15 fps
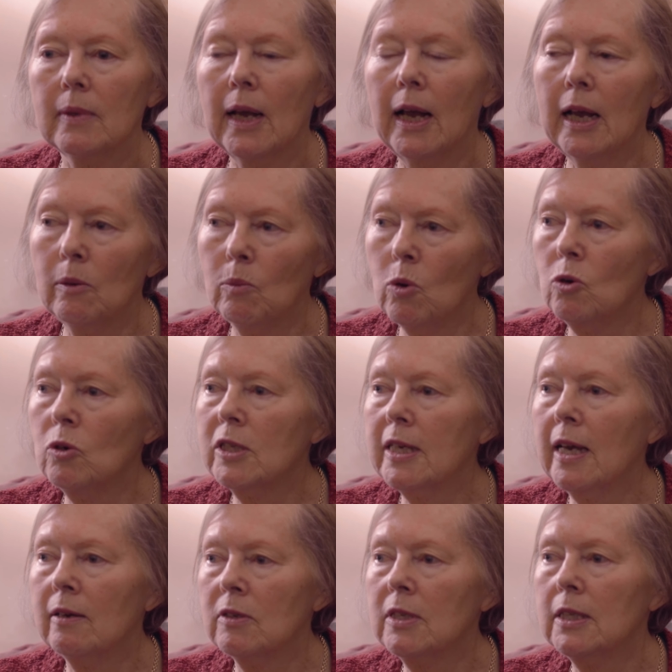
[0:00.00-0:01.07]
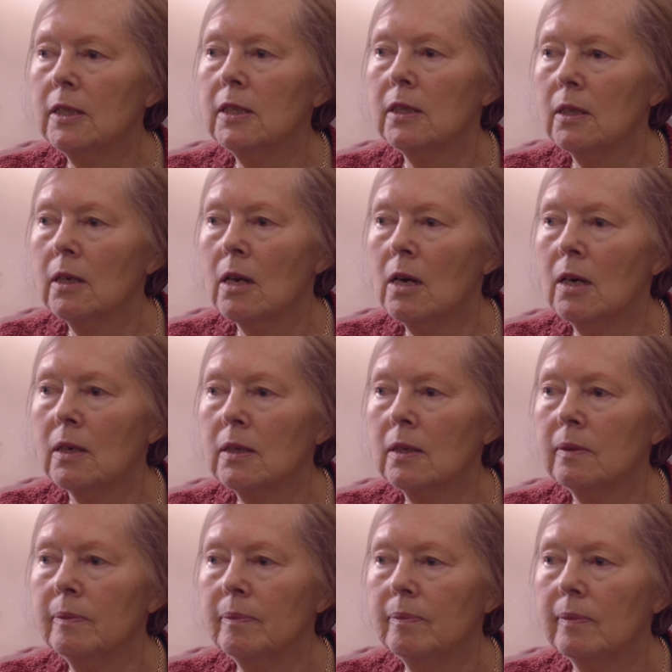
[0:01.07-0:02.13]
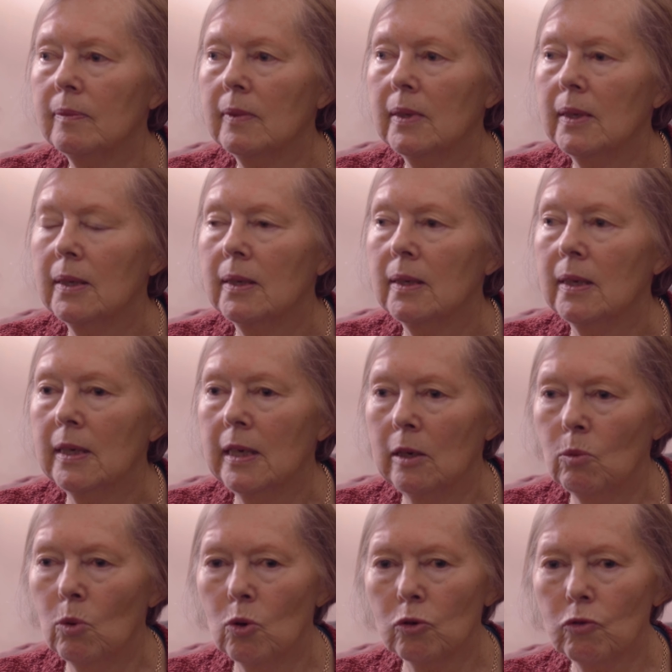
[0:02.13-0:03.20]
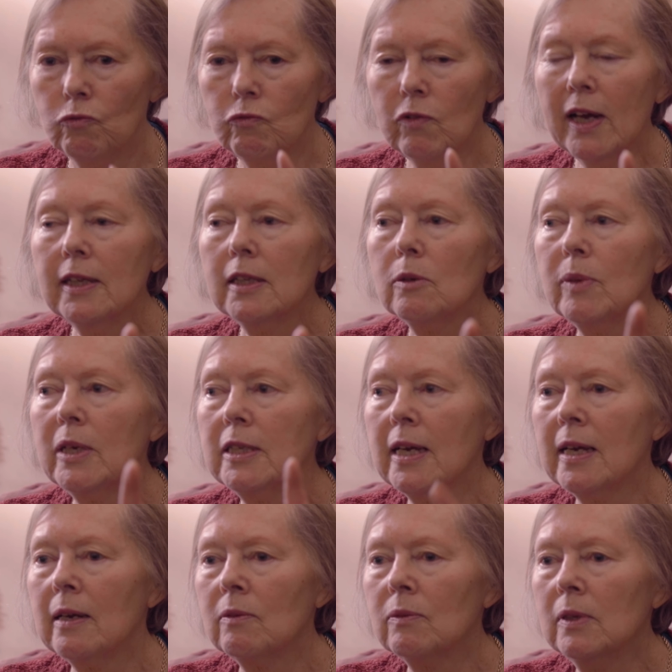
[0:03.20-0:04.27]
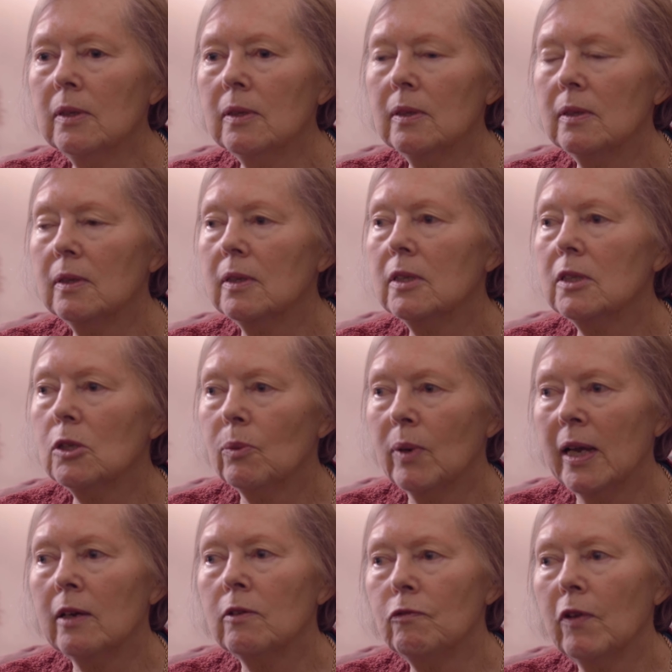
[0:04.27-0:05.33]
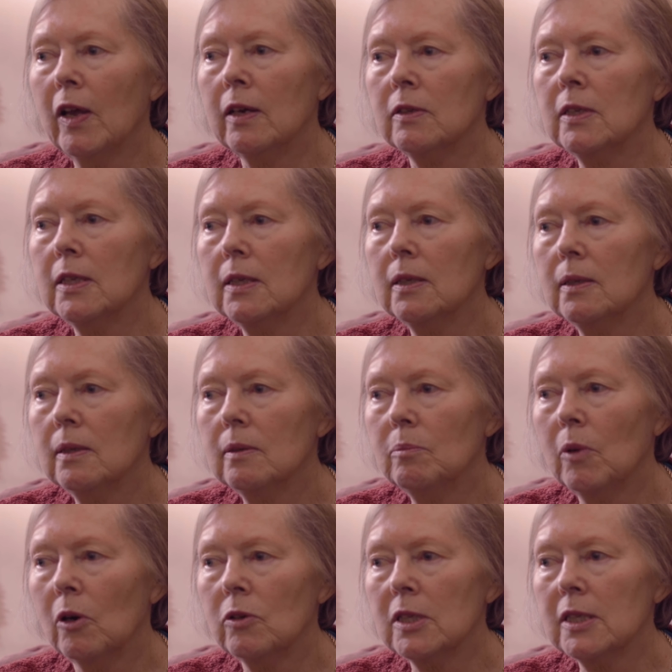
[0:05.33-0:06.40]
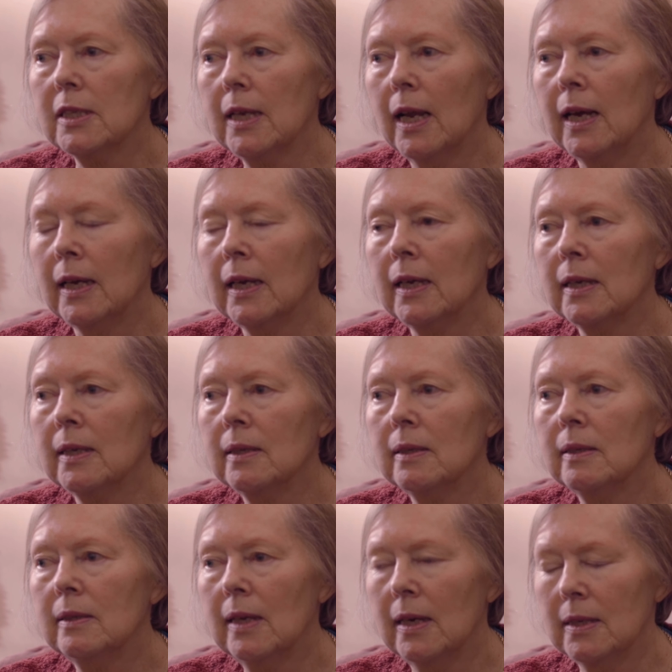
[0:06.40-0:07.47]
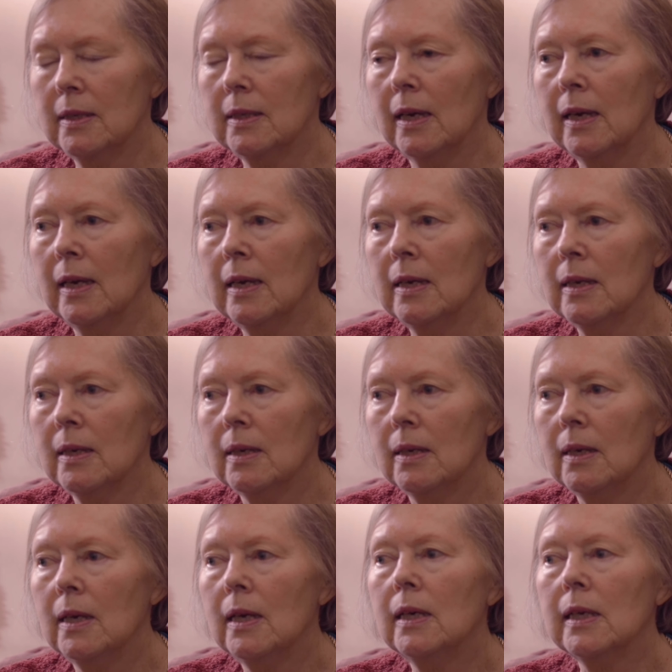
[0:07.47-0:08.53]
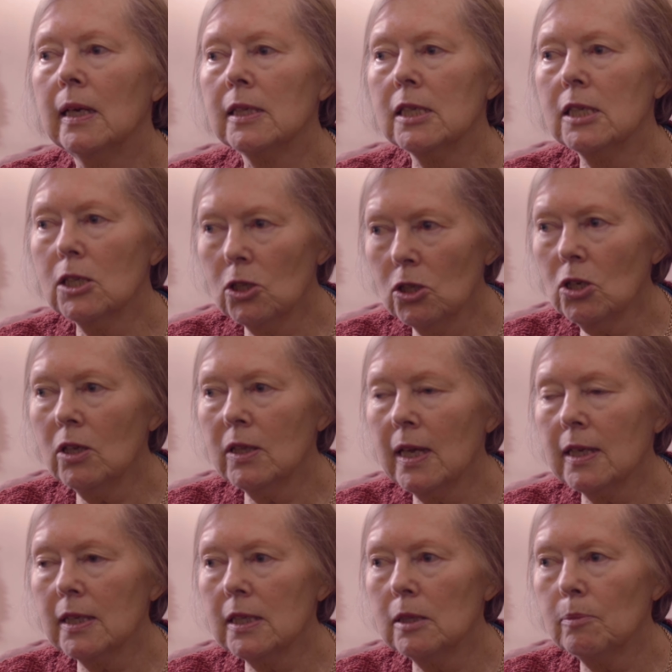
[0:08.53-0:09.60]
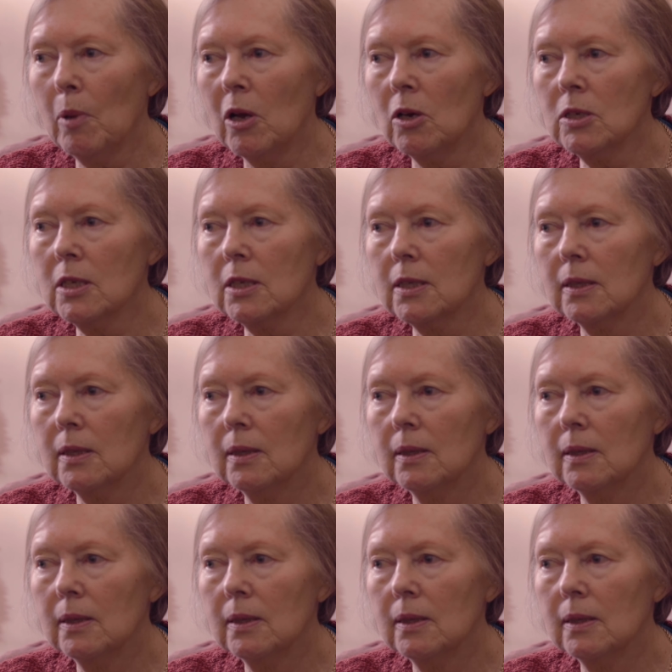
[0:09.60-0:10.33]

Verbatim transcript: I walked out into the garden, and I walked right the way down to where I'd found Morris lying that day. And I stood on that spot,